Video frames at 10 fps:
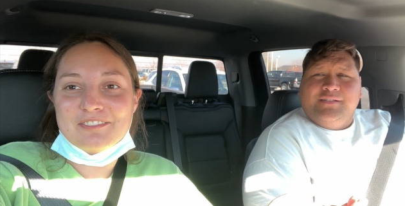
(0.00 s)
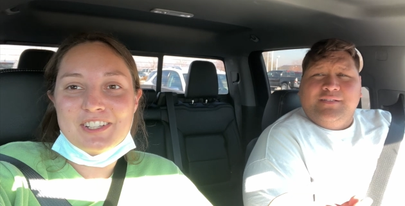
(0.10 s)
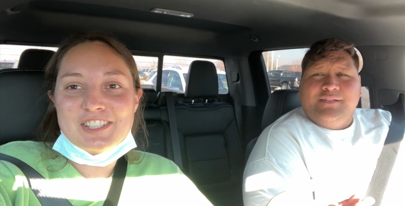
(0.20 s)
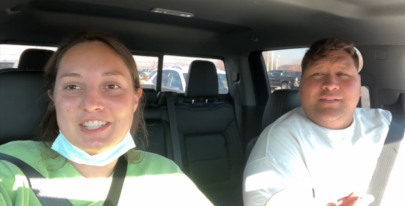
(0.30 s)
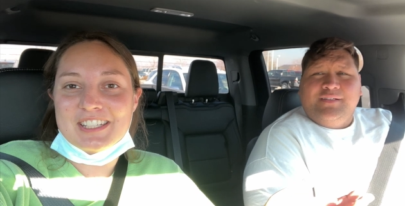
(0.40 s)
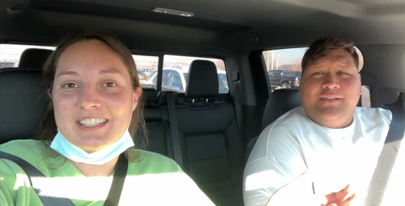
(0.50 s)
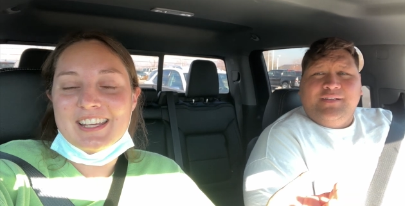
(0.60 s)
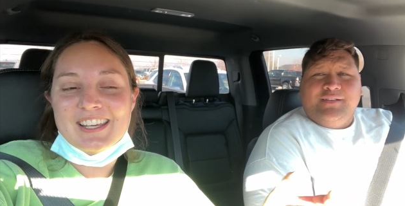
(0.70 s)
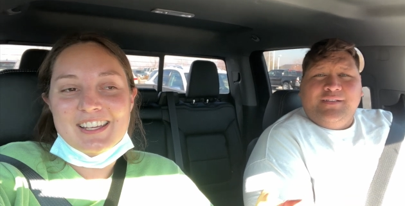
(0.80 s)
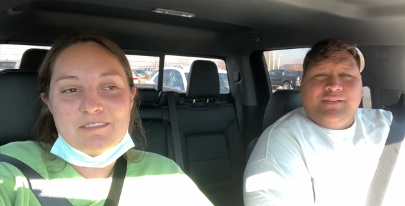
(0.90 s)
Speaker 1: vision,
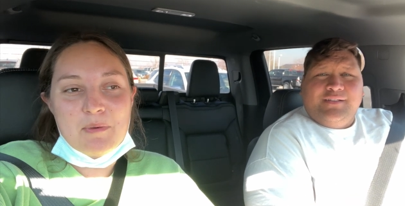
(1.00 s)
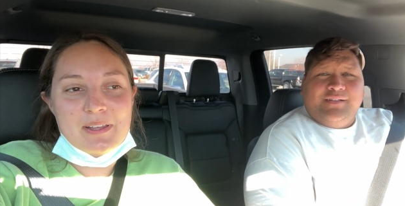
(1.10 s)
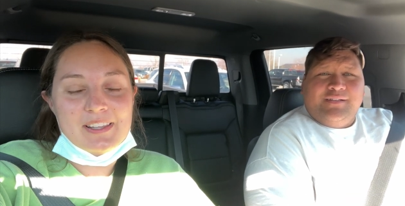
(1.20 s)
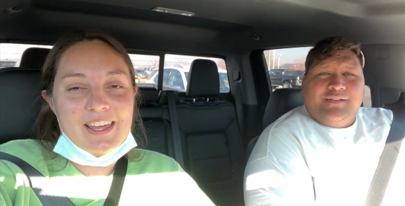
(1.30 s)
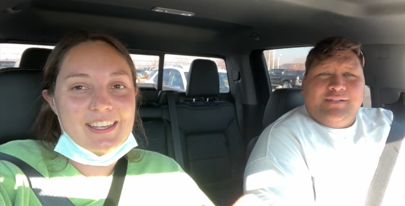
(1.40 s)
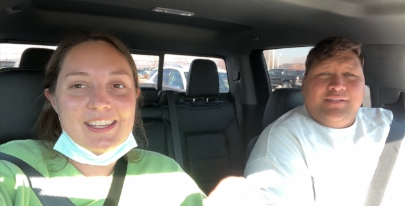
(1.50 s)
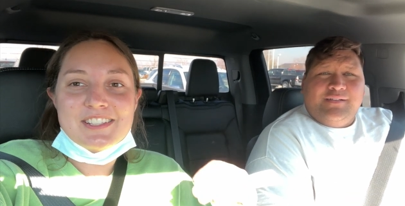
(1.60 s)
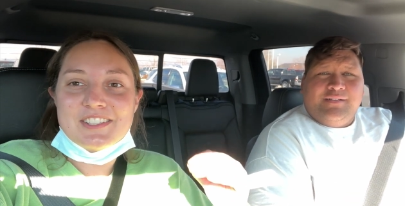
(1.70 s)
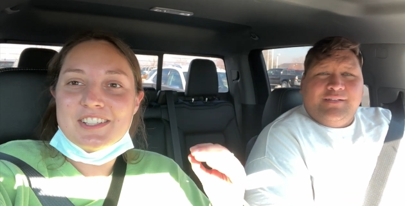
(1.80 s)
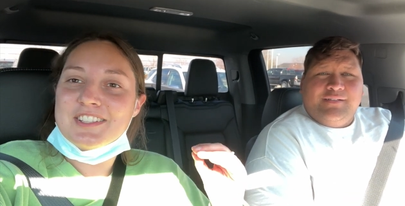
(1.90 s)
but like it's
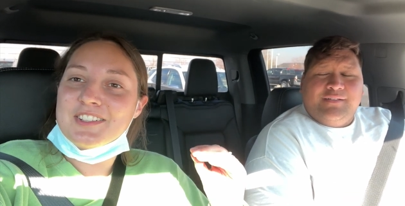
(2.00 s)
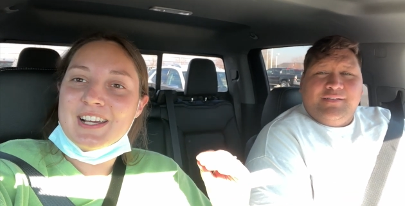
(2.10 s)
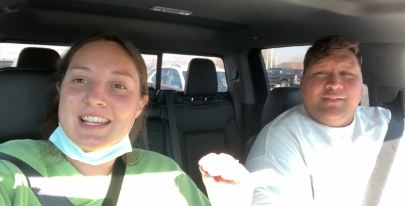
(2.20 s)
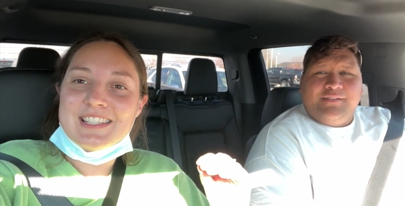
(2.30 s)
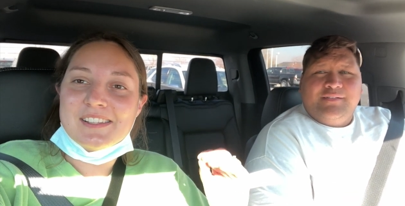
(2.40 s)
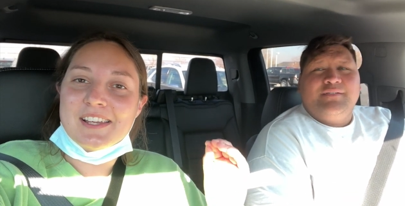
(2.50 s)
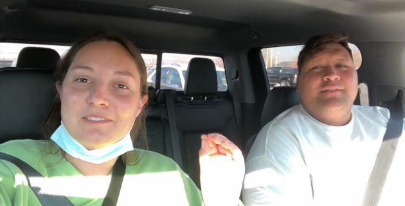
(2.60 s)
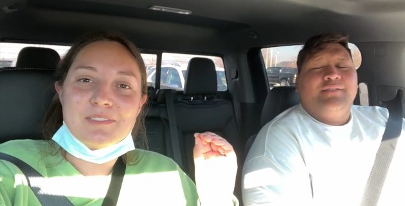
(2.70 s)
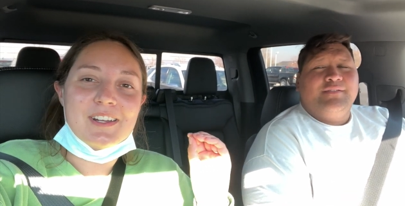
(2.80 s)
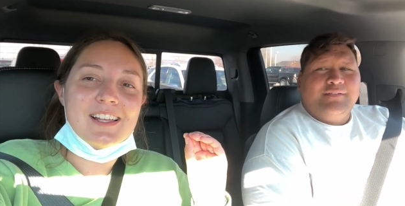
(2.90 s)
just crazy like
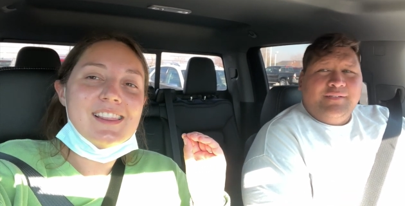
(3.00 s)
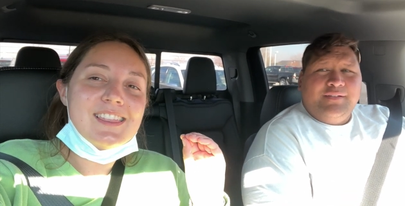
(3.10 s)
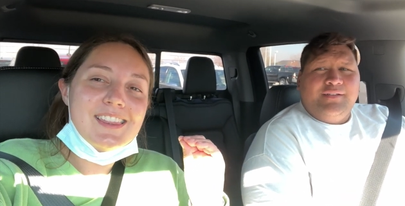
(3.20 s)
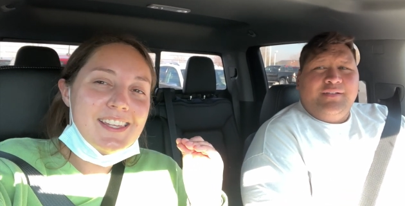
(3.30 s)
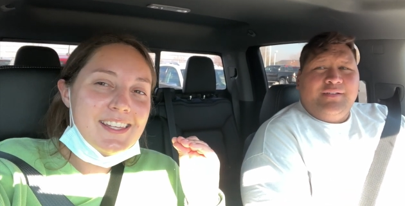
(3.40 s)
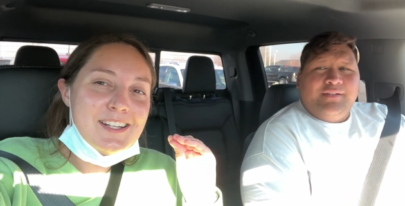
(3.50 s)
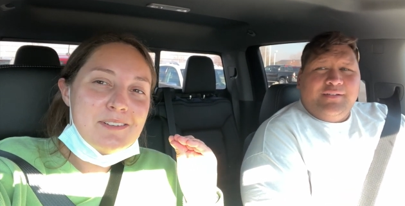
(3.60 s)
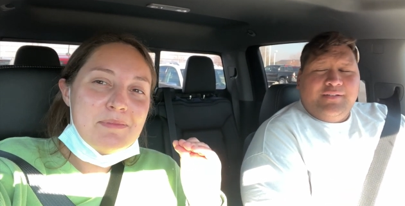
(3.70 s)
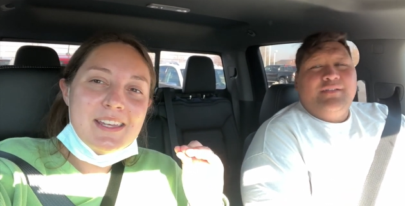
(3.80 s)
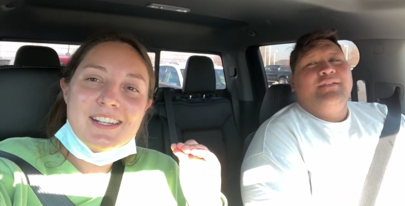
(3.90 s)
what a little
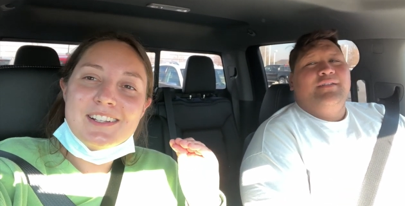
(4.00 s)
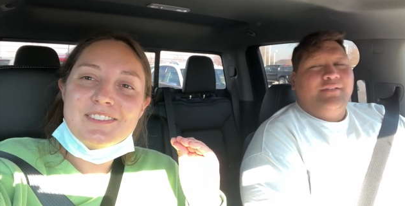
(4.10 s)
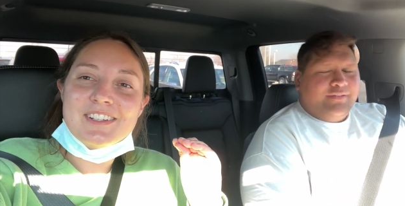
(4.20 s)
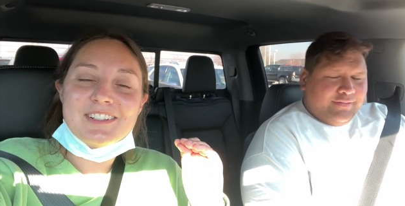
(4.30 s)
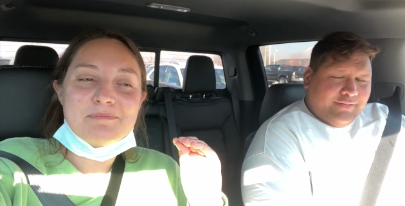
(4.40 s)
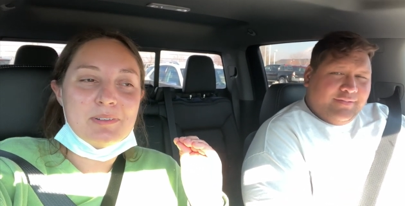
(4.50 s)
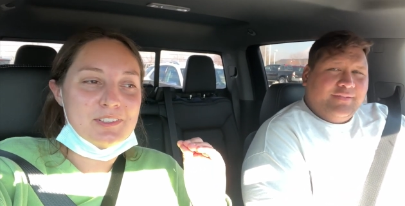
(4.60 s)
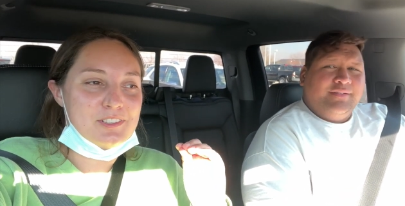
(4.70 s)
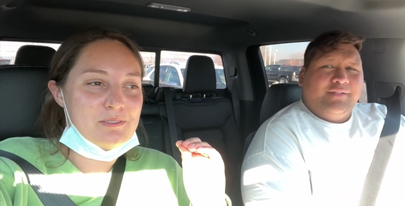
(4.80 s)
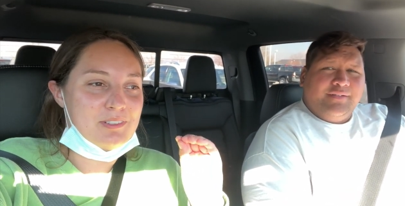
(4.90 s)
bit of a
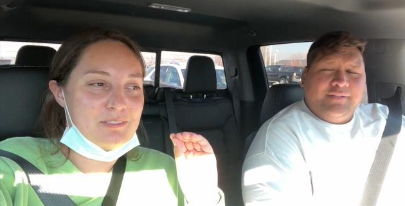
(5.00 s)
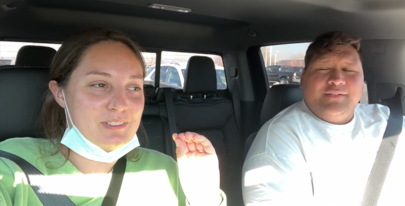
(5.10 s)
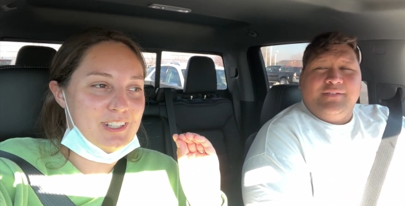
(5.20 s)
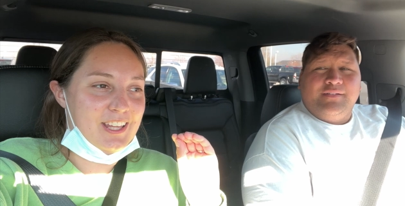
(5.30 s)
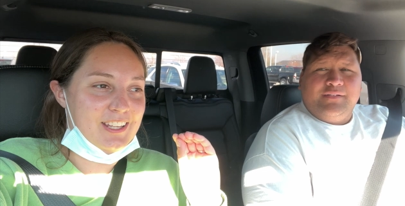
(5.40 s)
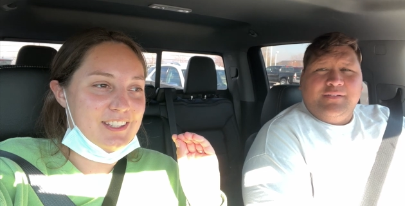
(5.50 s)
prescription will like